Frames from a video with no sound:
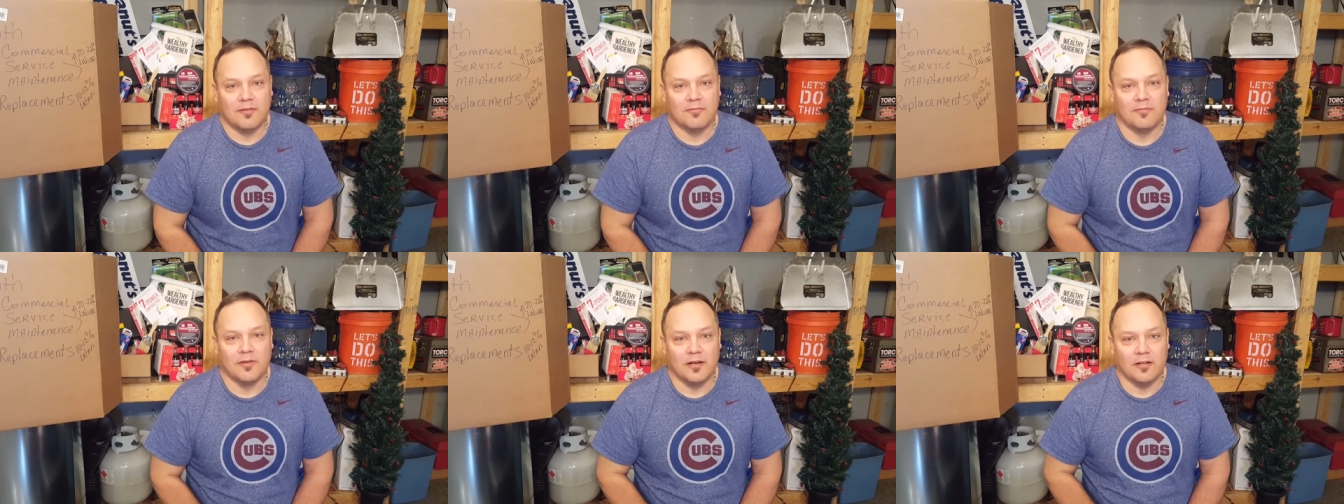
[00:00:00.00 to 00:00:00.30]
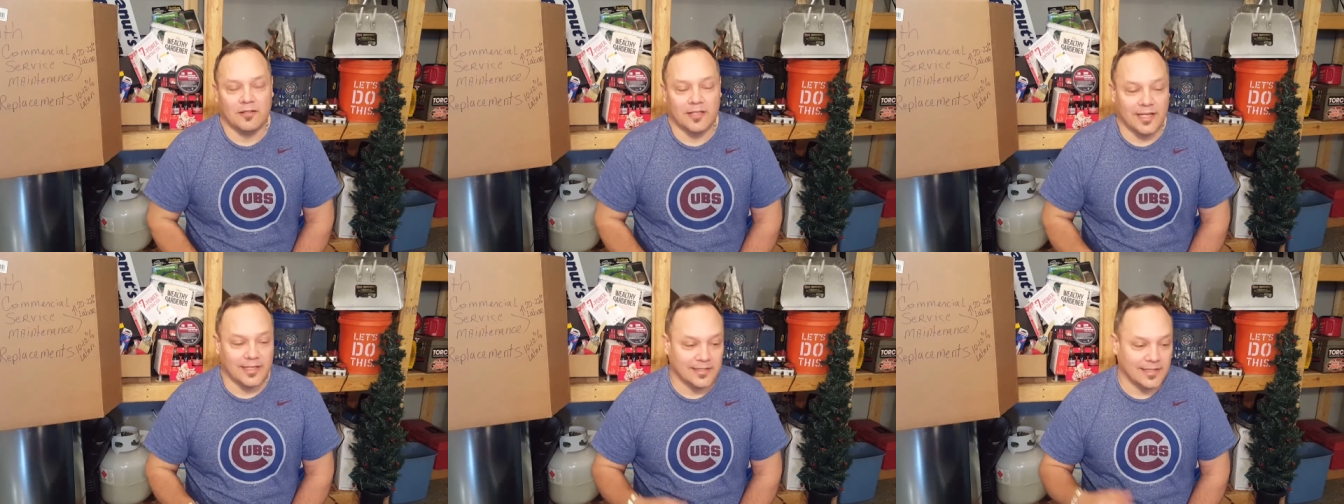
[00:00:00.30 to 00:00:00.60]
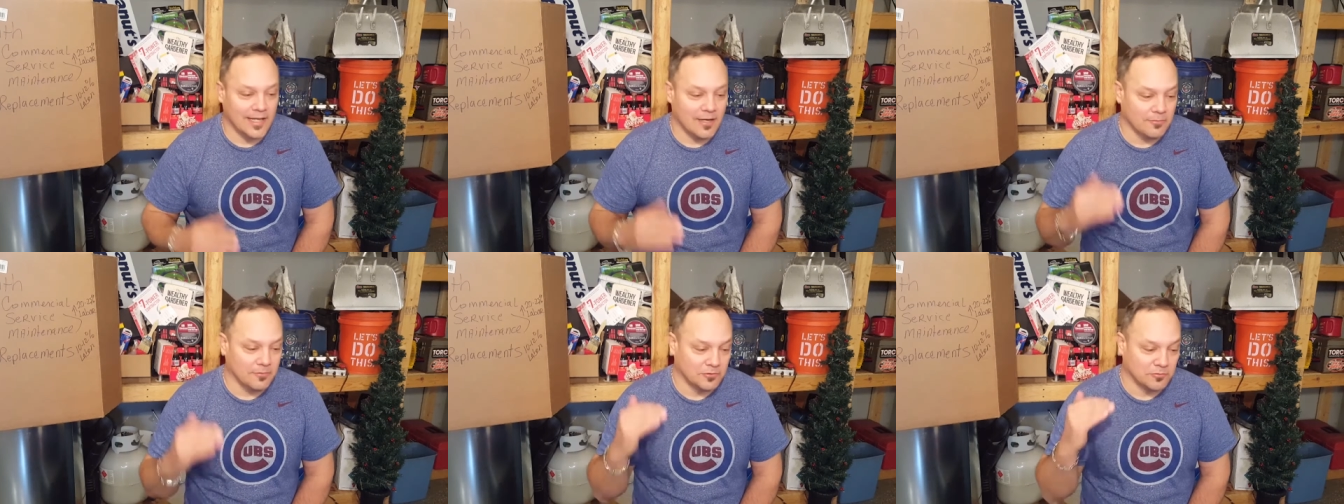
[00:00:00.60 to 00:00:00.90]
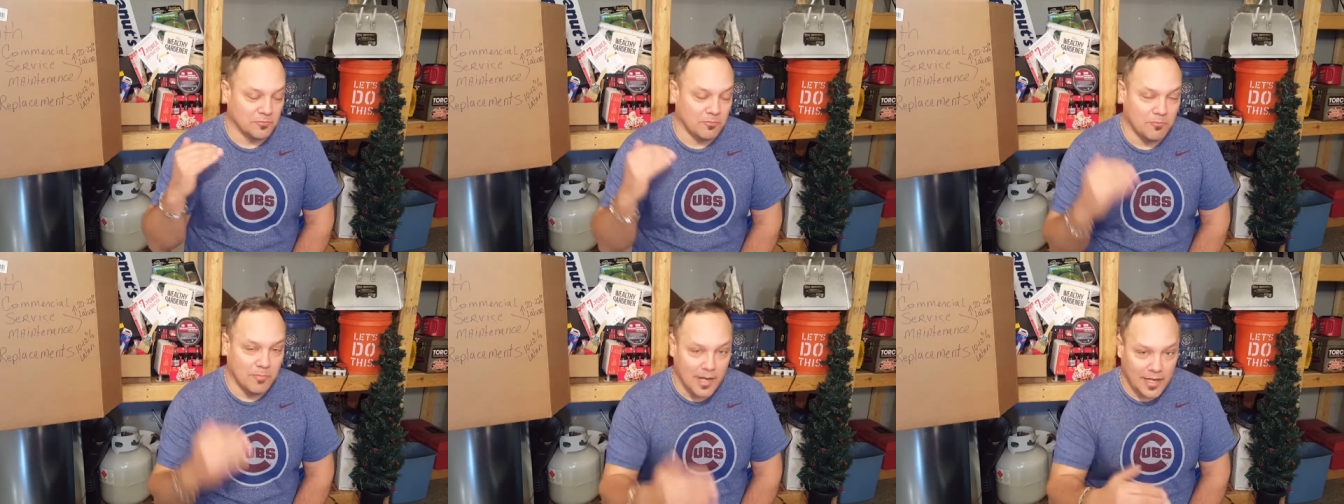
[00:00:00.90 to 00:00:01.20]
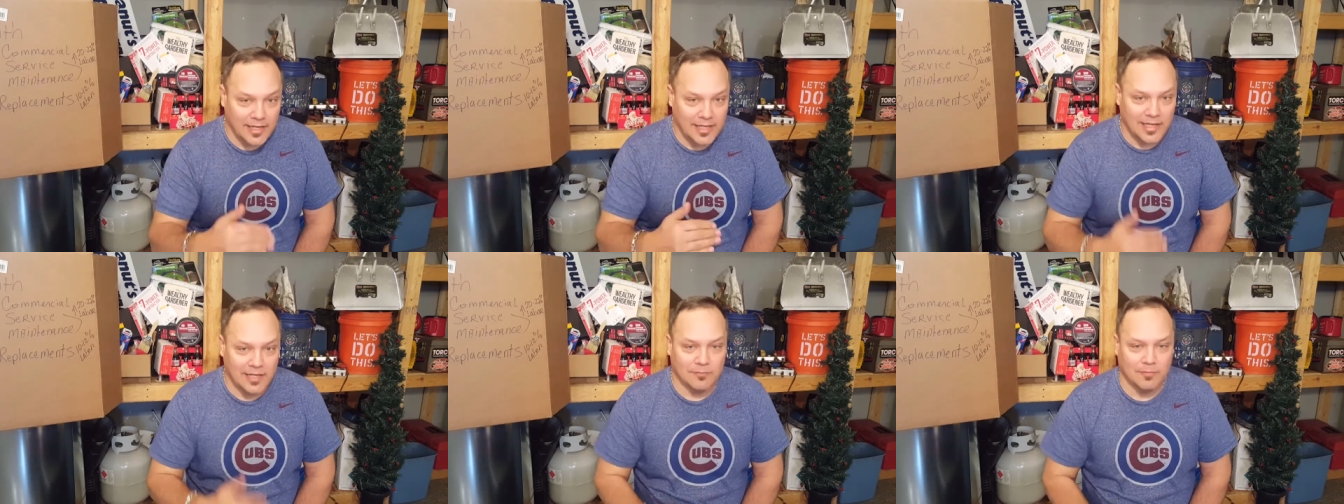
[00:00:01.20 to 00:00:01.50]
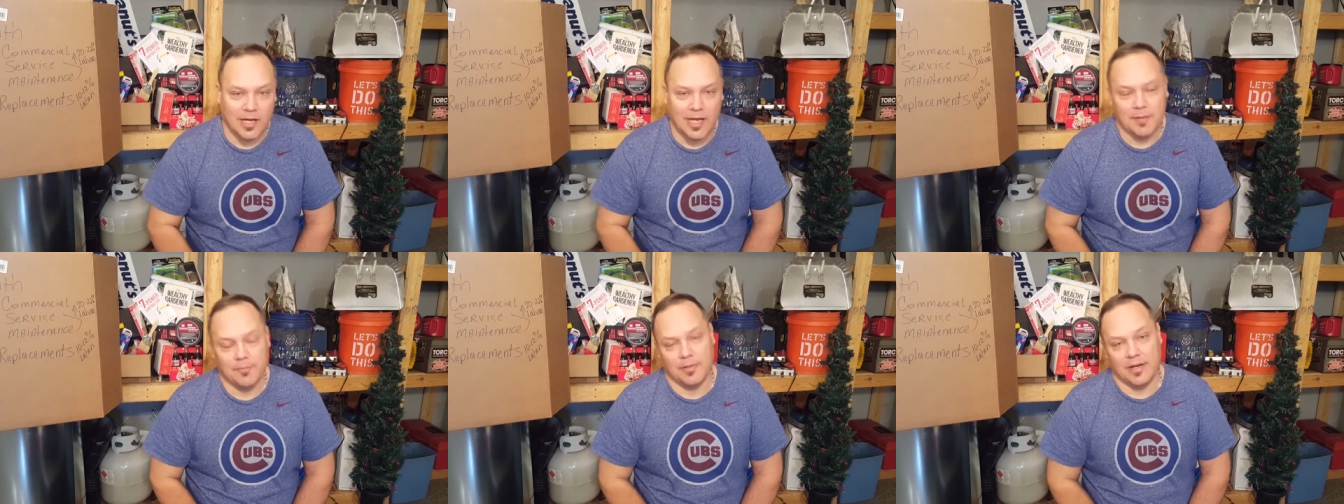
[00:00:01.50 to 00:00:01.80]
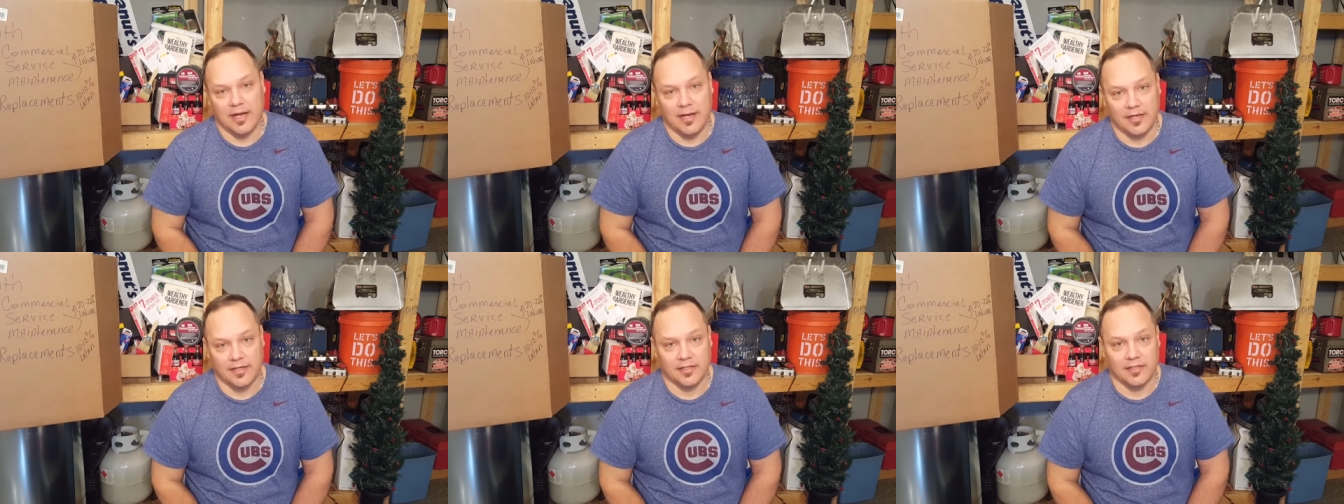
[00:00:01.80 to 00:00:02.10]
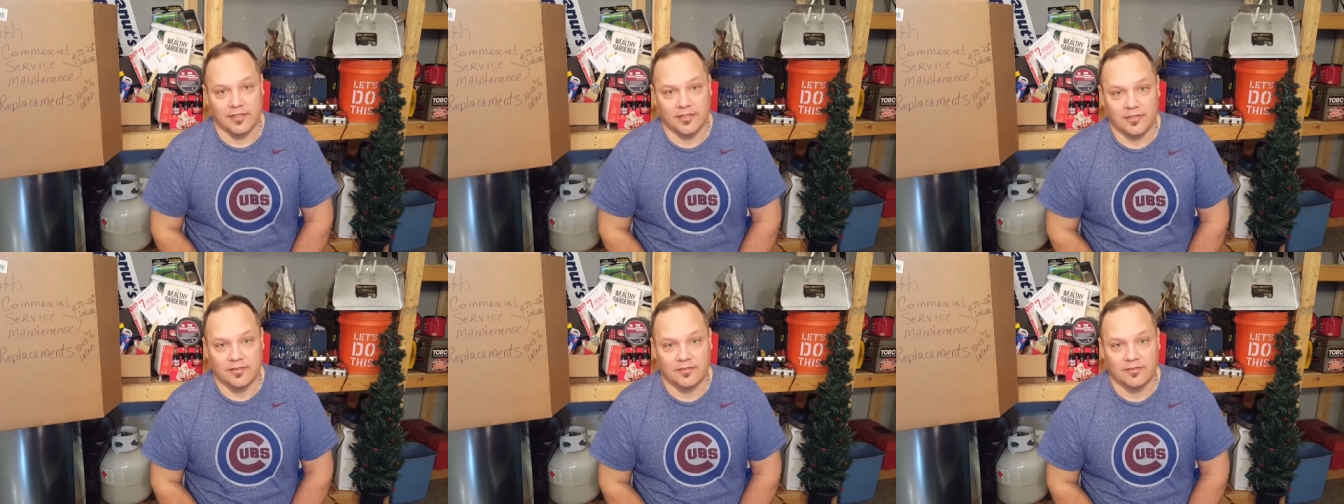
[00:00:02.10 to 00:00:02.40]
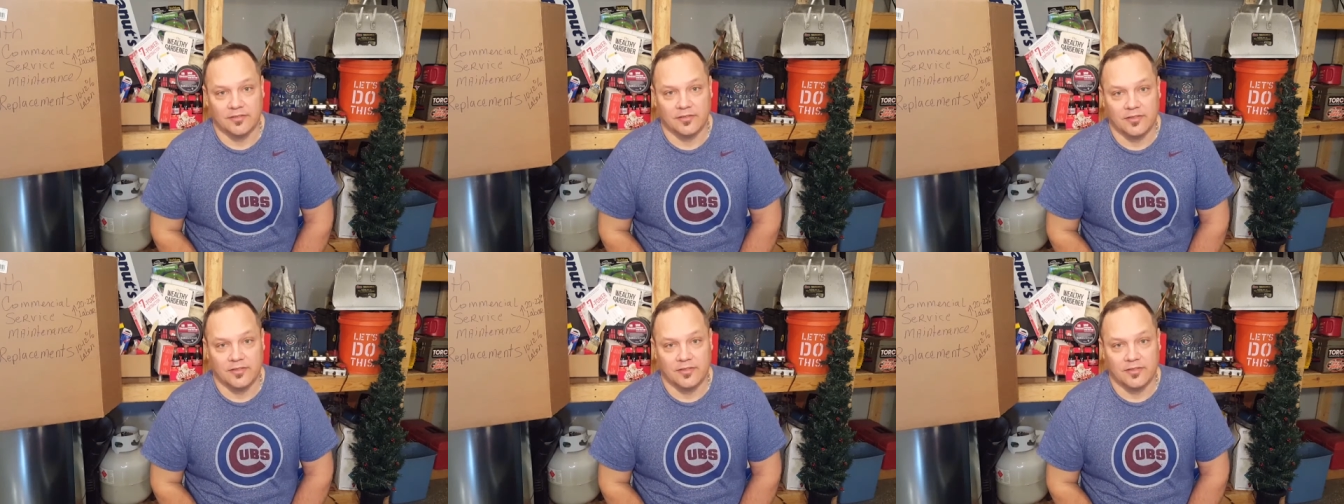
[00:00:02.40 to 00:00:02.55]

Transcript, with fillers: I felt like that was money in my pocket.